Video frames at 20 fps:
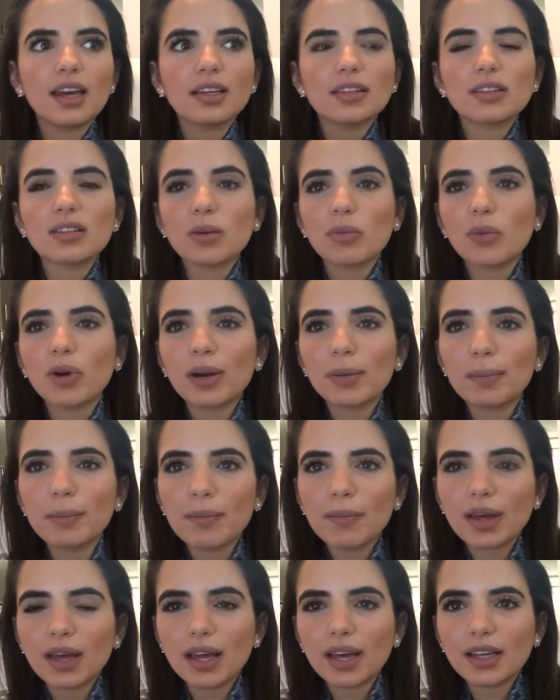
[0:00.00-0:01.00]

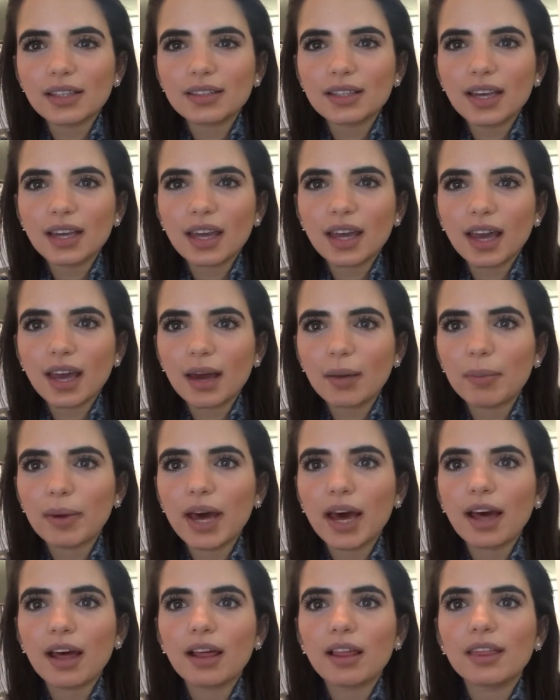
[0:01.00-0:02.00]
someone taking a
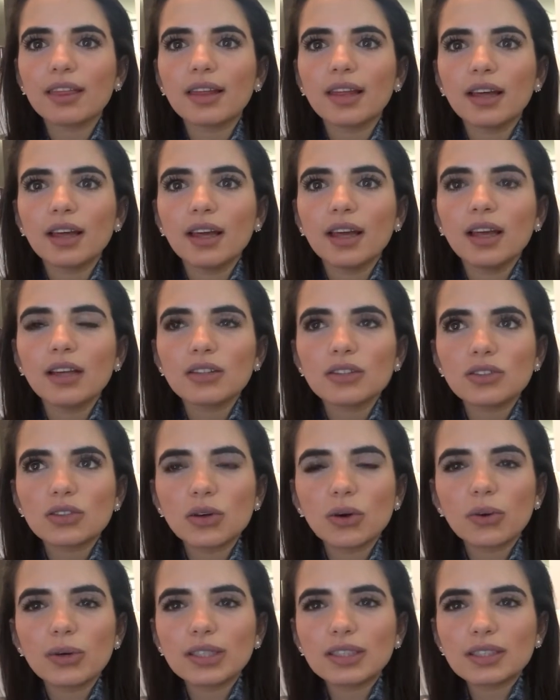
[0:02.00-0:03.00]
bath.
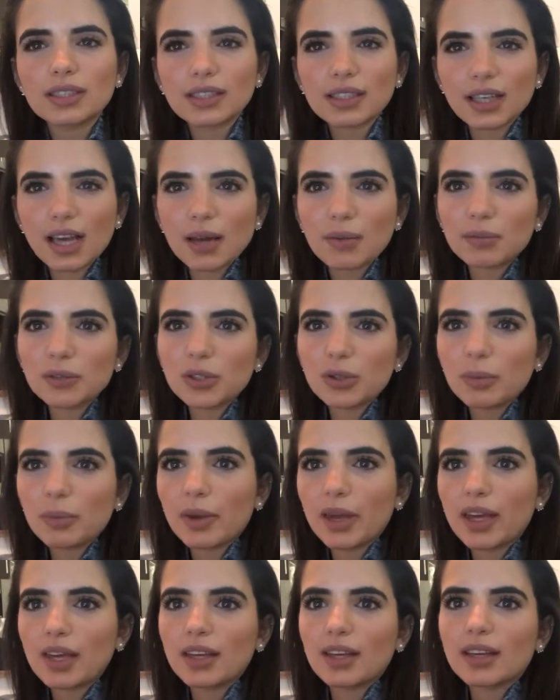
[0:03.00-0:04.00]
So it's time to
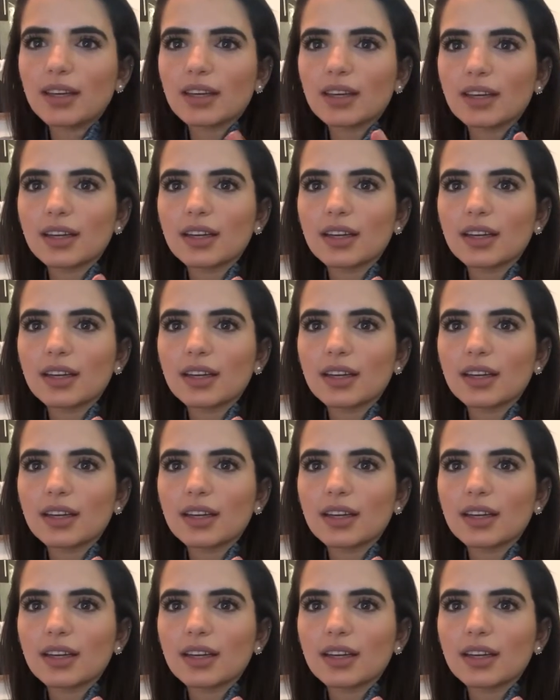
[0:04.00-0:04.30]
be